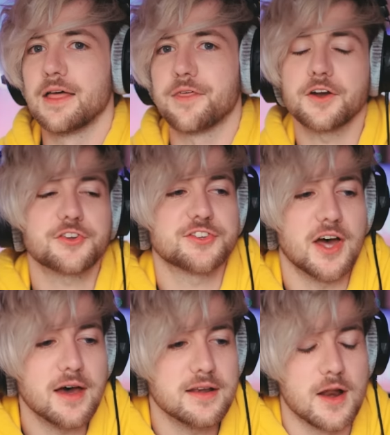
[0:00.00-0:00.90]
Their
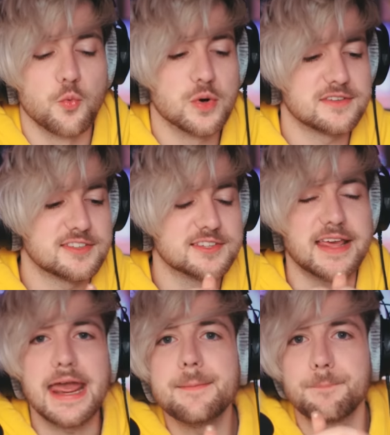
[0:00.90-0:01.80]
son would
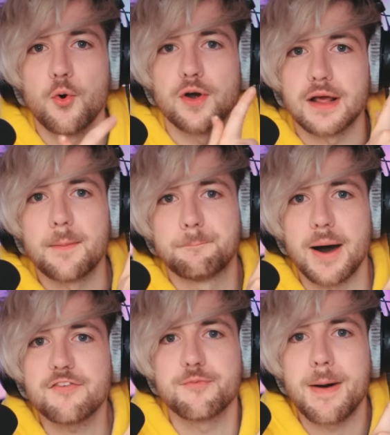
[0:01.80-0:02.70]
skateboard
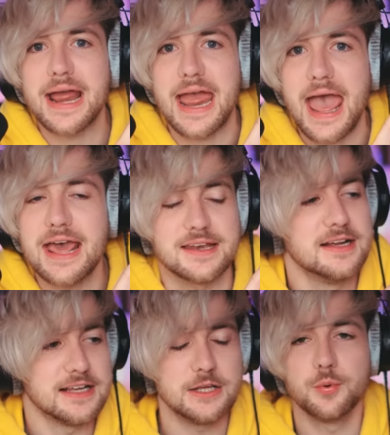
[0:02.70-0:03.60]
above my head.
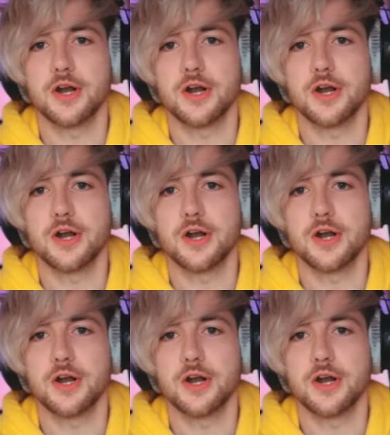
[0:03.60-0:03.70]
He would